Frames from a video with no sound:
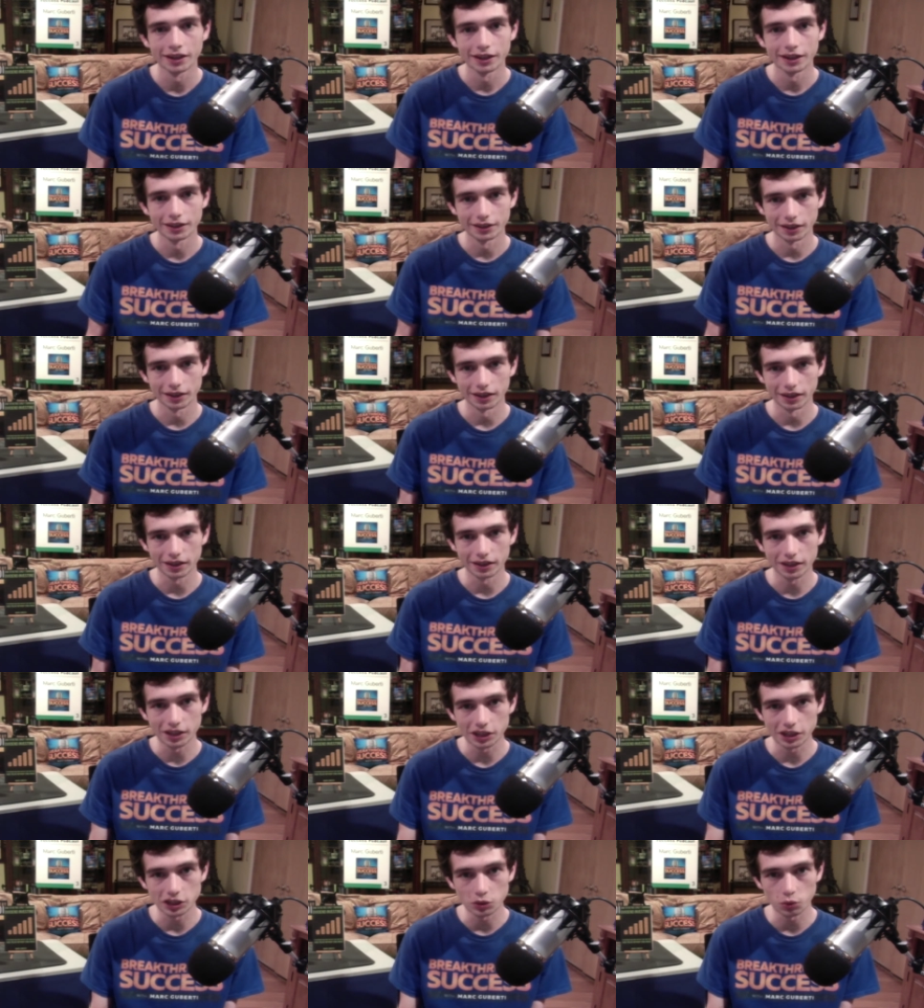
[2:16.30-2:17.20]
the
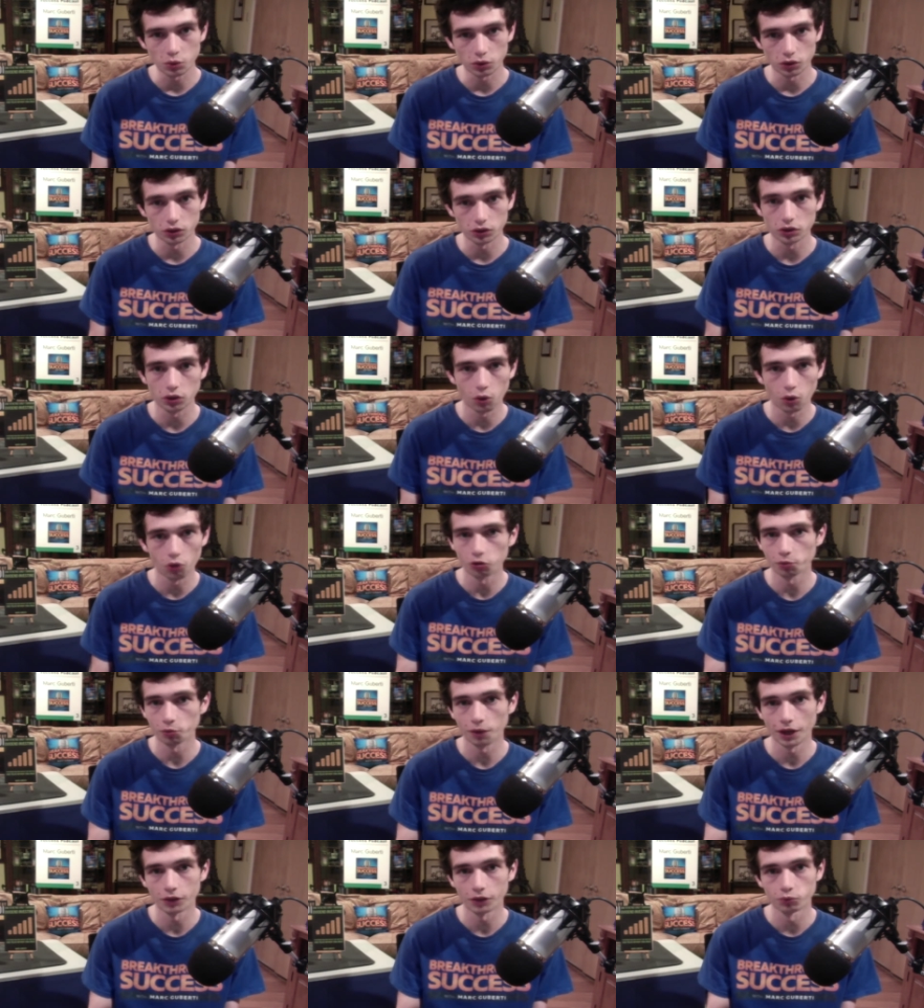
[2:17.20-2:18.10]
keyword
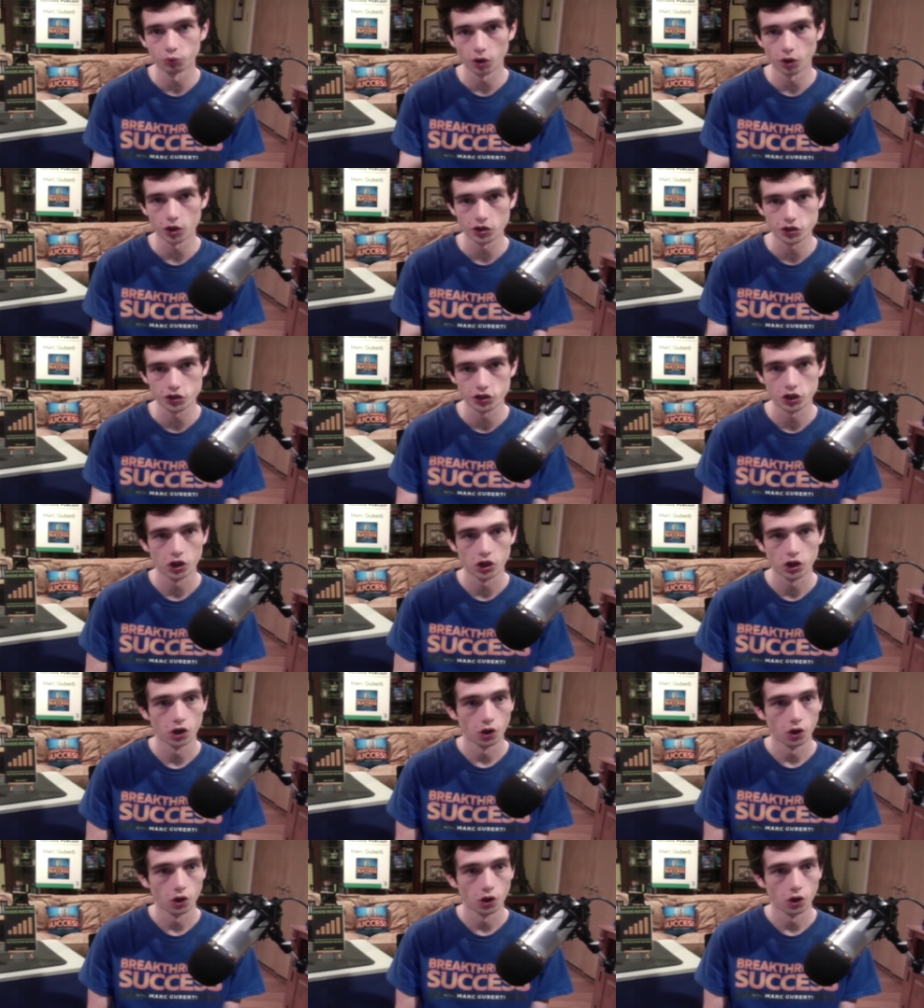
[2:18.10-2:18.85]
goldmine rush